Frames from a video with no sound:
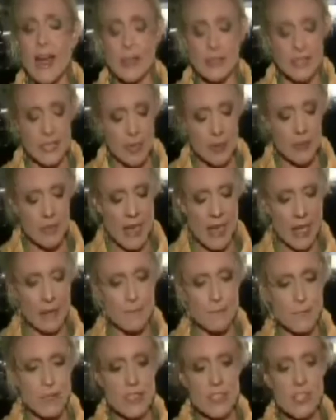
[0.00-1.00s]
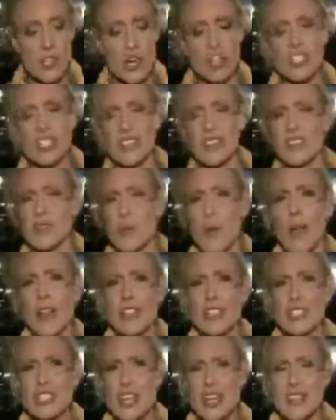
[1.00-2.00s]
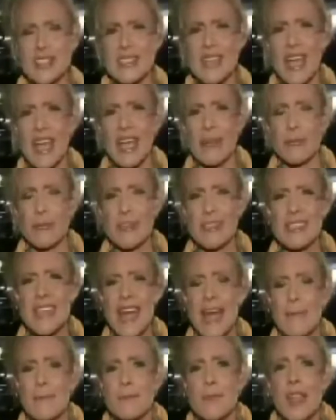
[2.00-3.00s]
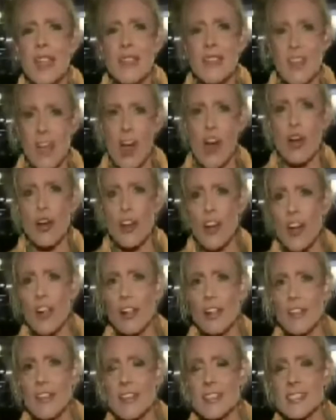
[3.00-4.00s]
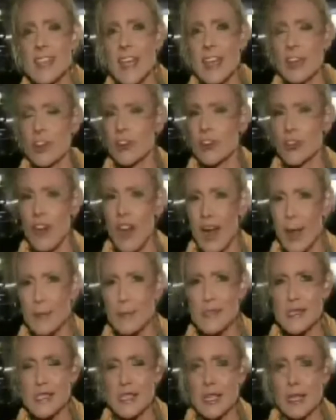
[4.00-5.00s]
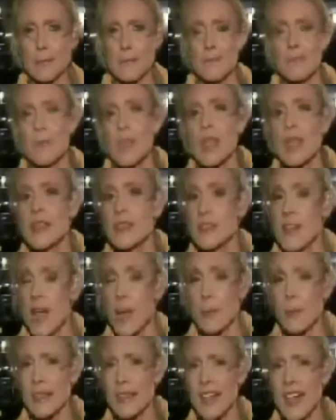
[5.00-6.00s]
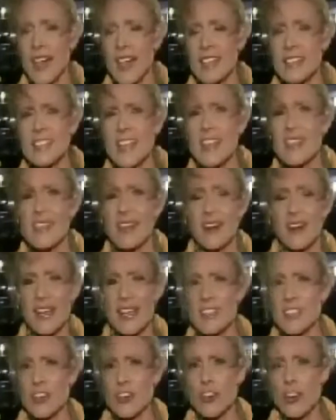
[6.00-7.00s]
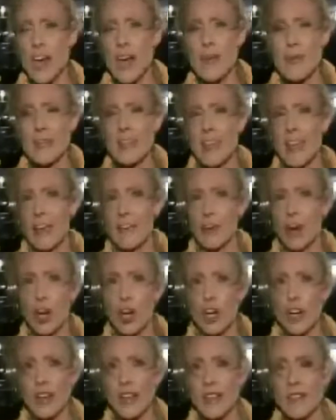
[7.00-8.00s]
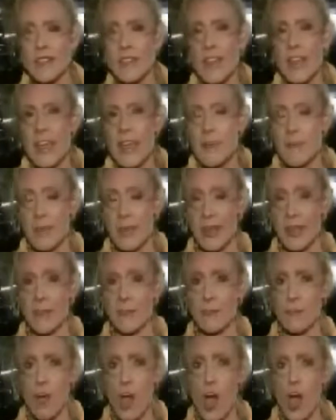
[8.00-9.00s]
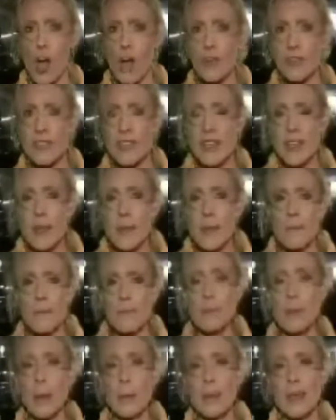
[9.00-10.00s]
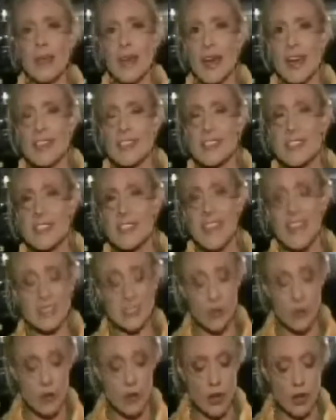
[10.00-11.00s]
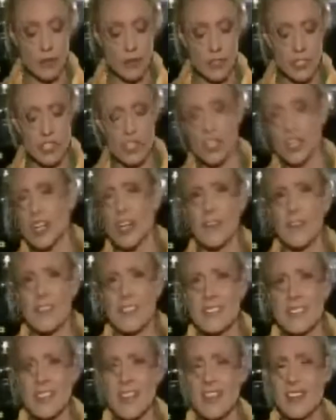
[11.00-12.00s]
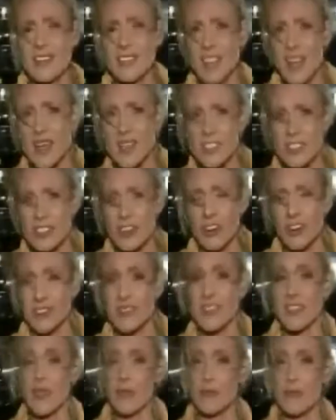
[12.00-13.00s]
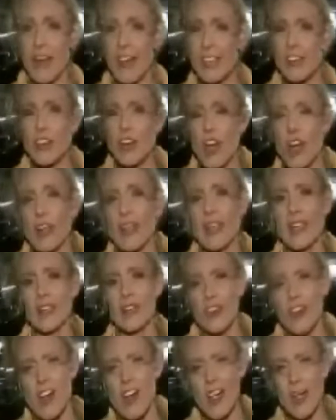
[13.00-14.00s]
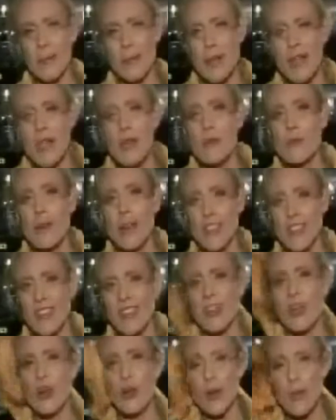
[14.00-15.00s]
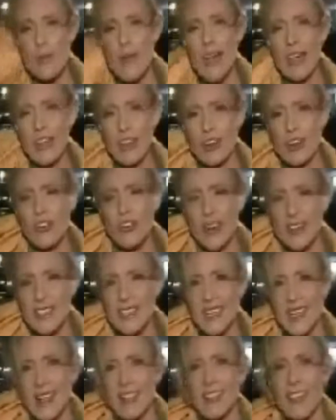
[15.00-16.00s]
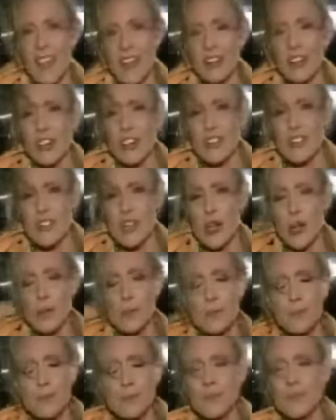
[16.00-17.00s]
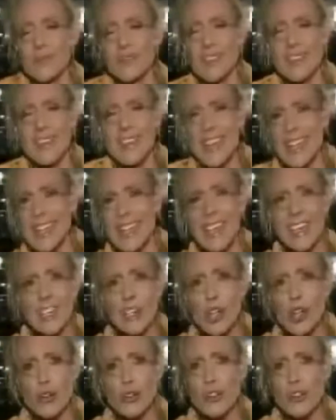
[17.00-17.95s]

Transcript: tip that Sergeant Swanton just gave was that they are calling this a crime scene, not because there is a crime that they have heard of being involved, but because they don't know for sure if it's an industrial. So they'd rather call it a crime rather than going back and correcting it later. So again, no